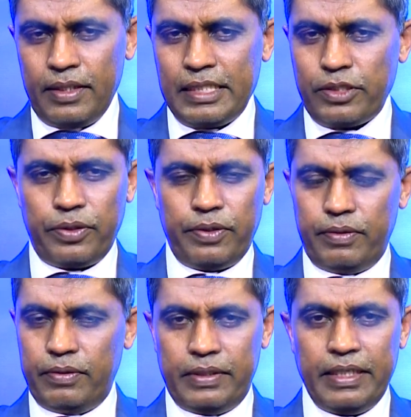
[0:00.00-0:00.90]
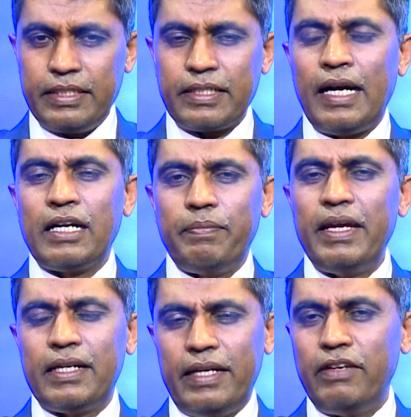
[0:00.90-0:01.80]
So they just can't
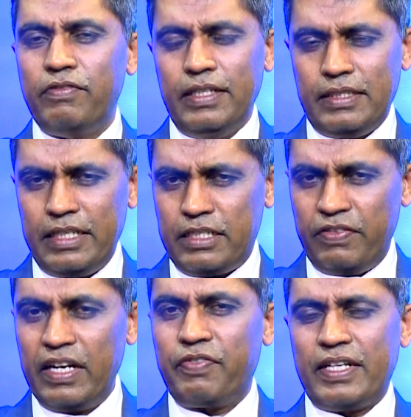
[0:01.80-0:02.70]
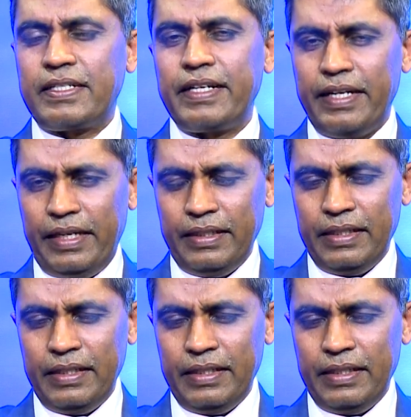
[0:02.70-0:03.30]
make any words. It's very frustrating.